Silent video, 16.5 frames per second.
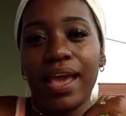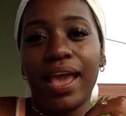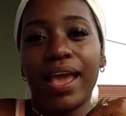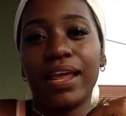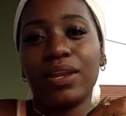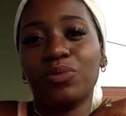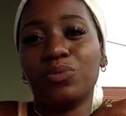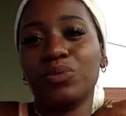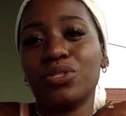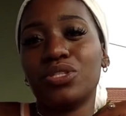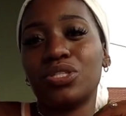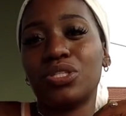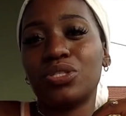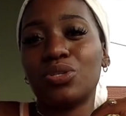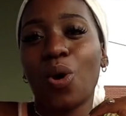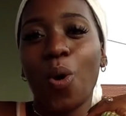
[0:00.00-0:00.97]
And it was
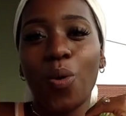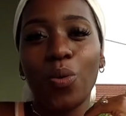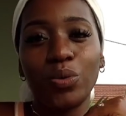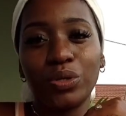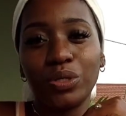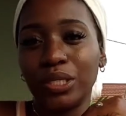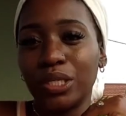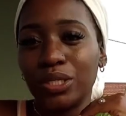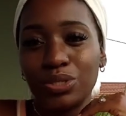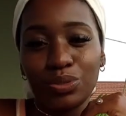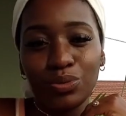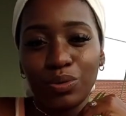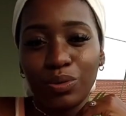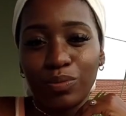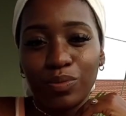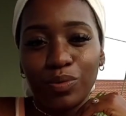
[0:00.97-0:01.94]
totally
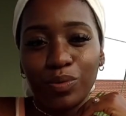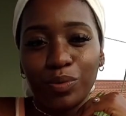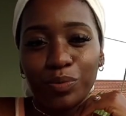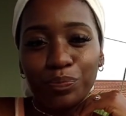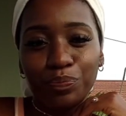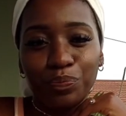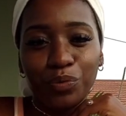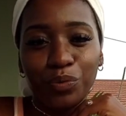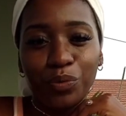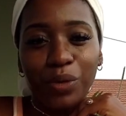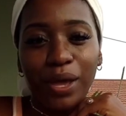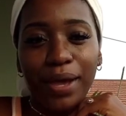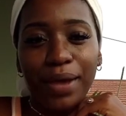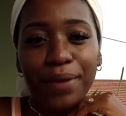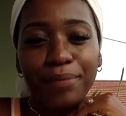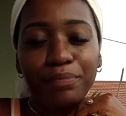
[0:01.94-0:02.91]
doable.
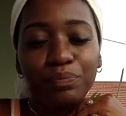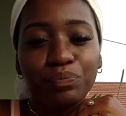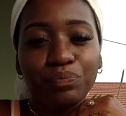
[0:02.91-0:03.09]
Okay.